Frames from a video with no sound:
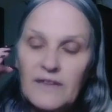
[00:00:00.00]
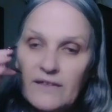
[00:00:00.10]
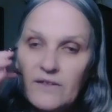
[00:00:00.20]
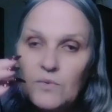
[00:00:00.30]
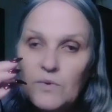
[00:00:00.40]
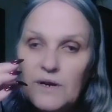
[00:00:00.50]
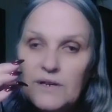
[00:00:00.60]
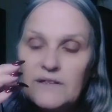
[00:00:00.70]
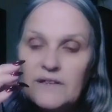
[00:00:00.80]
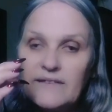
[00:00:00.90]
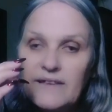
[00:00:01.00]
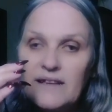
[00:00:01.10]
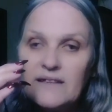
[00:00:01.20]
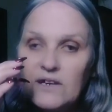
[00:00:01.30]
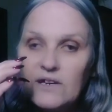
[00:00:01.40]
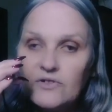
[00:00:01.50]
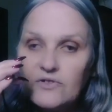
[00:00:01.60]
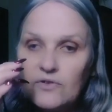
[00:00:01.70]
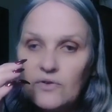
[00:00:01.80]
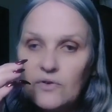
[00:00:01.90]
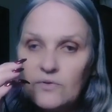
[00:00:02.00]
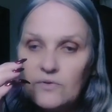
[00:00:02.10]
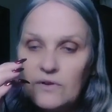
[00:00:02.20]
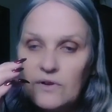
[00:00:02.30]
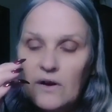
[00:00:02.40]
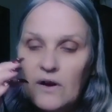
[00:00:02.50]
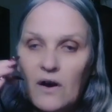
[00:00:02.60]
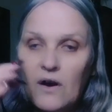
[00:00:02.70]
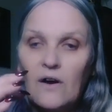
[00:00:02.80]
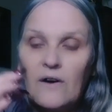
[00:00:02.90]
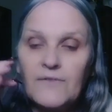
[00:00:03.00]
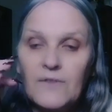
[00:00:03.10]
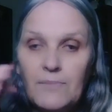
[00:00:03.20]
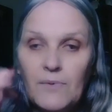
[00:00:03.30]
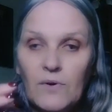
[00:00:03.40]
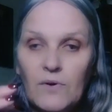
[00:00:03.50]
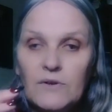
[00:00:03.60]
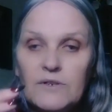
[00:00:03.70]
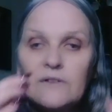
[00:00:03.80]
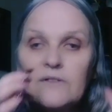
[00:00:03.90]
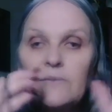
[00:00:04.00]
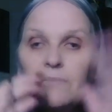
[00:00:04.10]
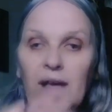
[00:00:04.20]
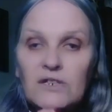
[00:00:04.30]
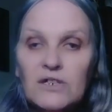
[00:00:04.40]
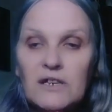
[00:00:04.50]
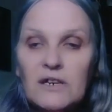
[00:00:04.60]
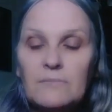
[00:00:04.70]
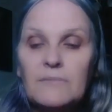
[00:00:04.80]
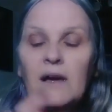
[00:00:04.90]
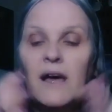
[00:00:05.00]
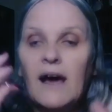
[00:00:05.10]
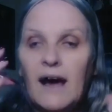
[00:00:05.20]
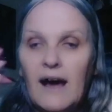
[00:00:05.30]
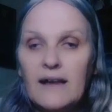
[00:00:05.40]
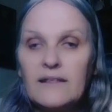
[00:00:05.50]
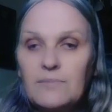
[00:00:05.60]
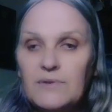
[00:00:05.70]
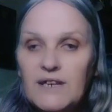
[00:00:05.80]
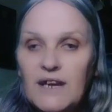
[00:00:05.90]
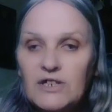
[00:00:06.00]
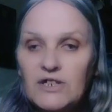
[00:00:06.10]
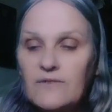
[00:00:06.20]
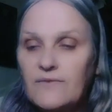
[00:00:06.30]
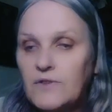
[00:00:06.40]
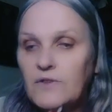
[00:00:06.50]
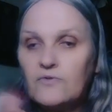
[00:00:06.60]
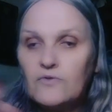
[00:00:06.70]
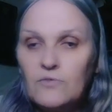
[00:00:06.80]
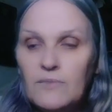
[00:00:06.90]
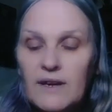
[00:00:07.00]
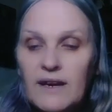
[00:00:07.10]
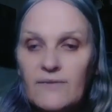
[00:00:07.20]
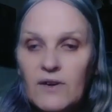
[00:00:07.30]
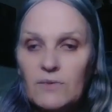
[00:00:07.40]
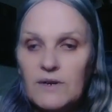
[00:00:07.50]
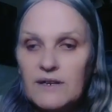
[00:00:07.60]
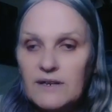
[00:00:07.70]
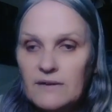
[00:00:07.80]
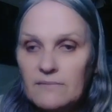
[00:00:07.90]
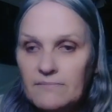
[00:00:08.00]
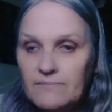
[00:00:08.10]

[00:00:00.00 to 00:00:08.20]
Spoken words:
they're the one that's in control of the board, the pendulum, and the protection for the room and everyone in it.